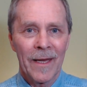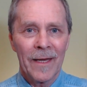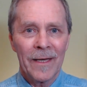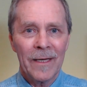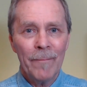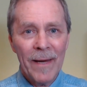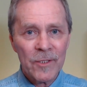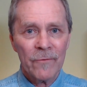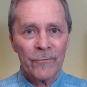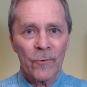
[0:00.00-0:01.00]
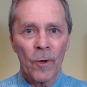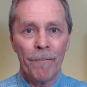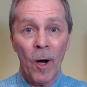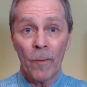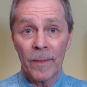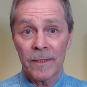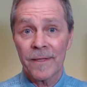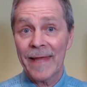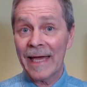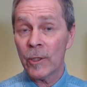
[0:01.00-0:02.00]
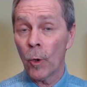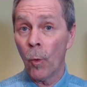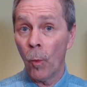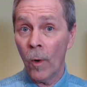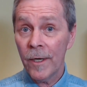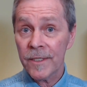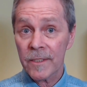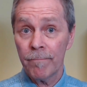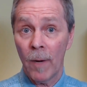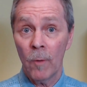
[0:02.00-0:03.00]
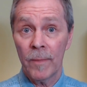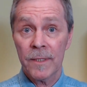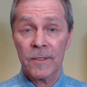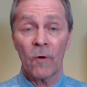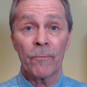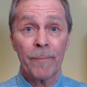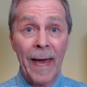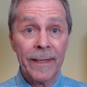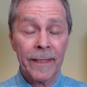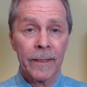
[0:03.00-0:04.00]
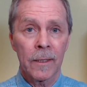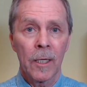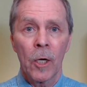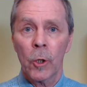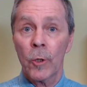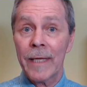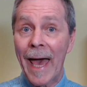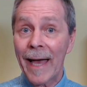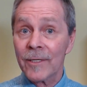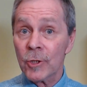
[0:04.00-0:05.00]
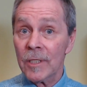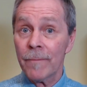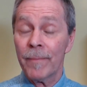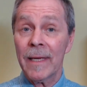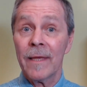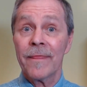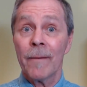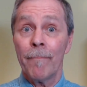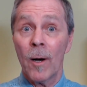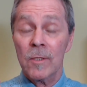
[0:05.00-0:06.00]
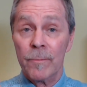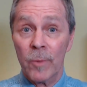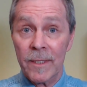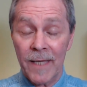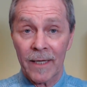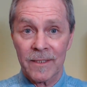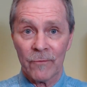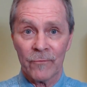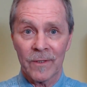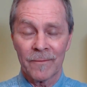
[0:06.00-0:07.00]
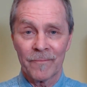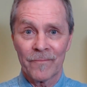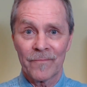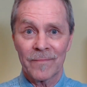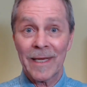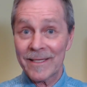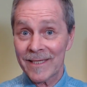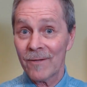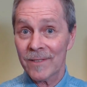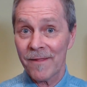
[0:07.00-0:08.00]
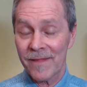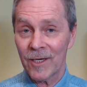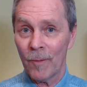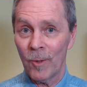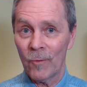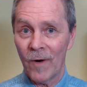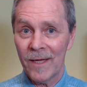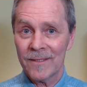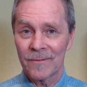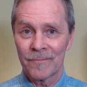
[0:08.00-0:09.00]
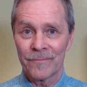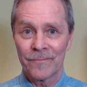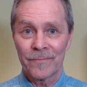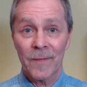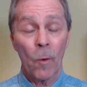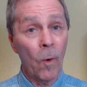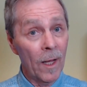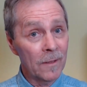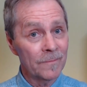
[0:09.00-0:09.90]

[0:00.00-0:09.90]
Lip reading: Imagine for a moment that your worst moments of panic could actually be the most productive. It sounds unthinkable, right? Well,